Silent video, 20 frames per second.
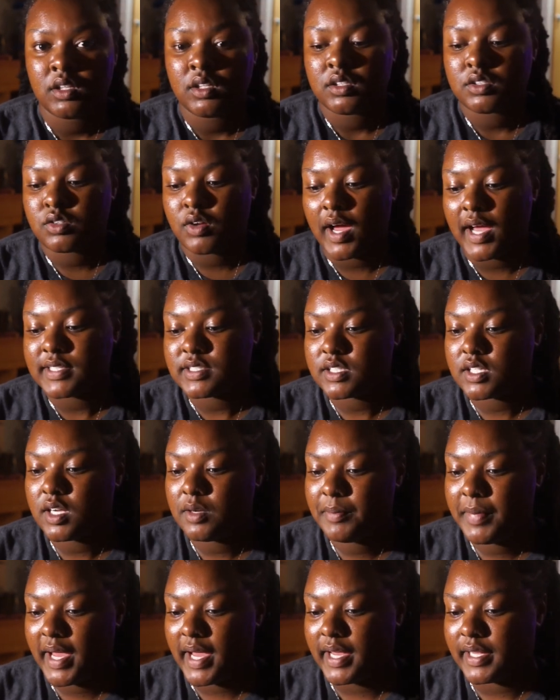So I had to
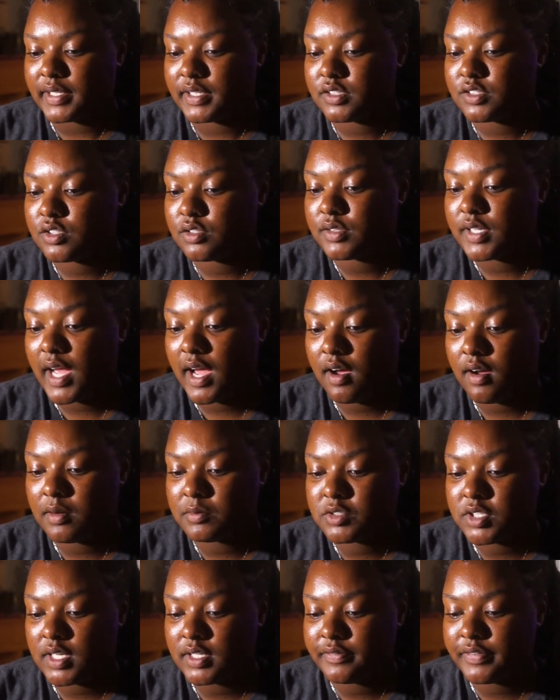come back. And so now I'm
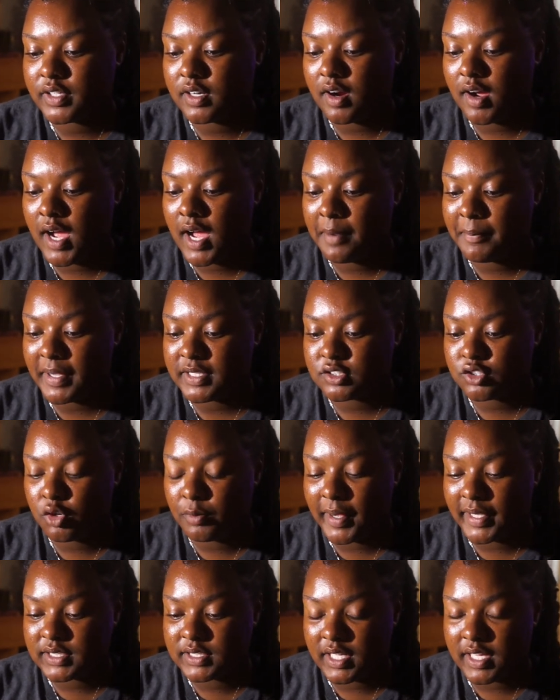trying to figure out how I'm about to go
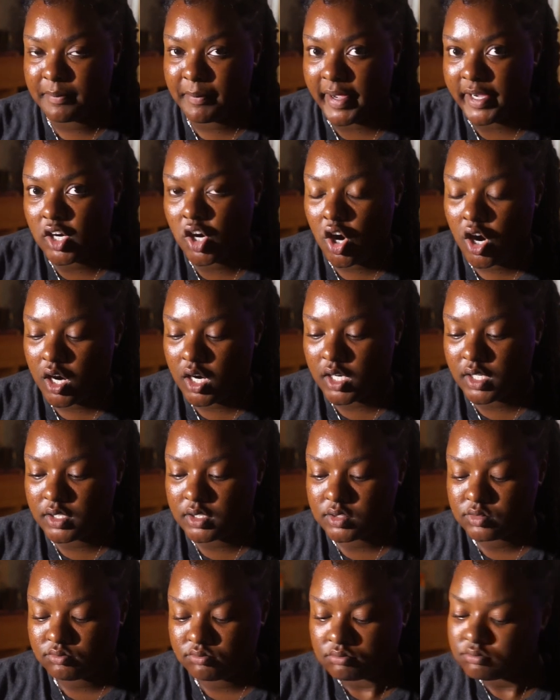back to get my car.
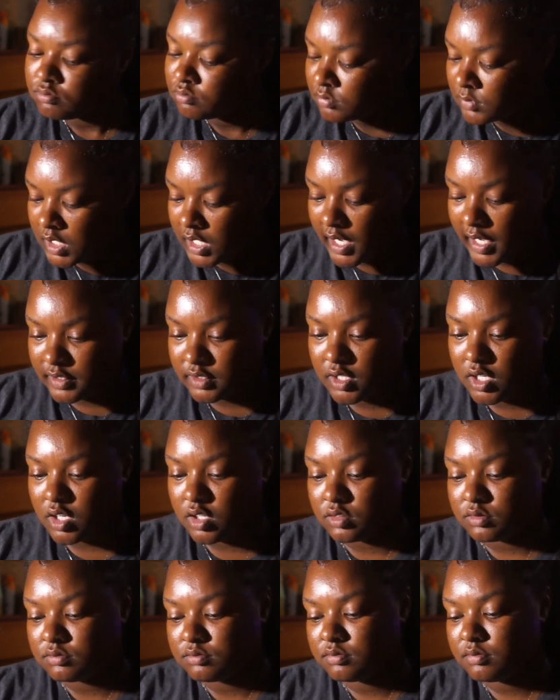I don't
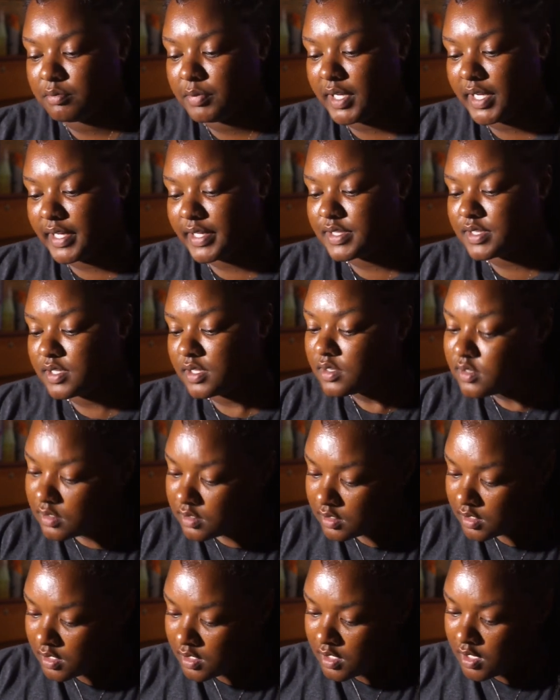know. But
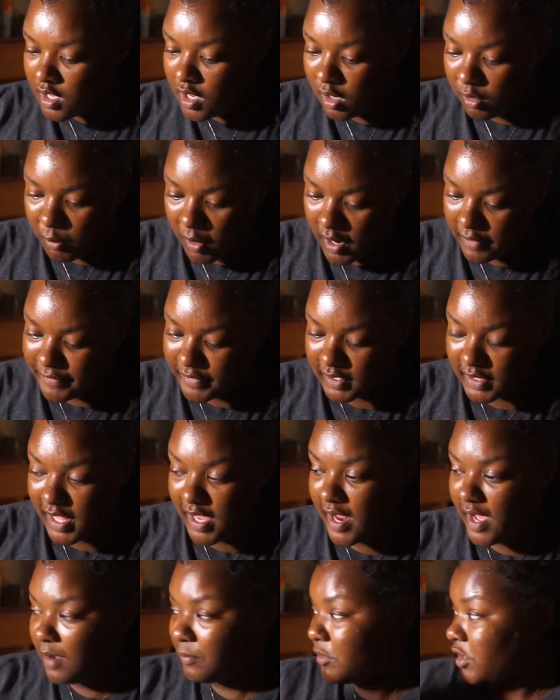while I figure
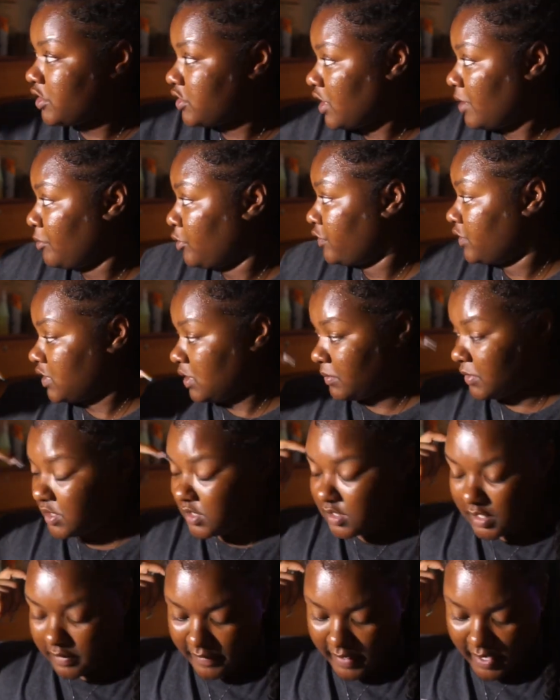that out, I'm going to start moving some of this stuff